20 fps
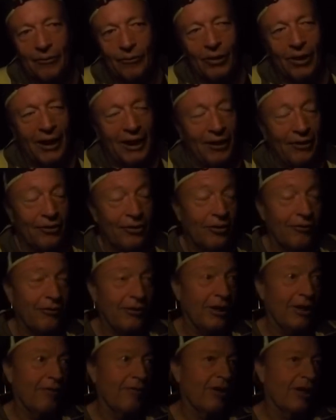well, I don't know if
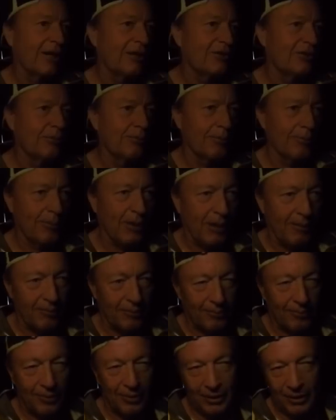it ever got super
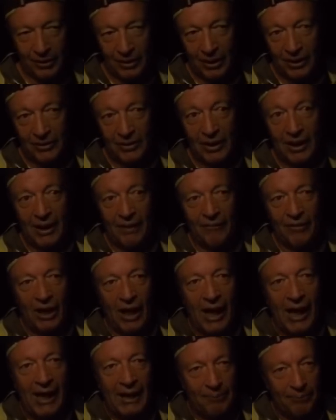popular, but it doesn't have the
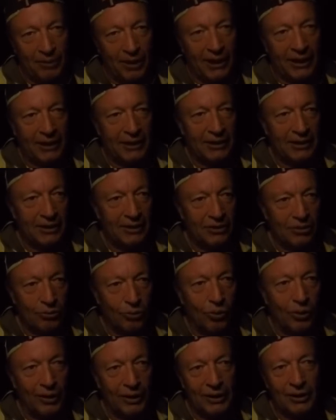hype like it did
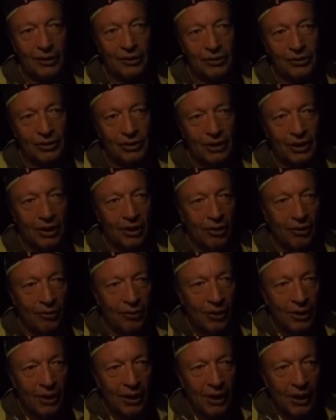20 years ago,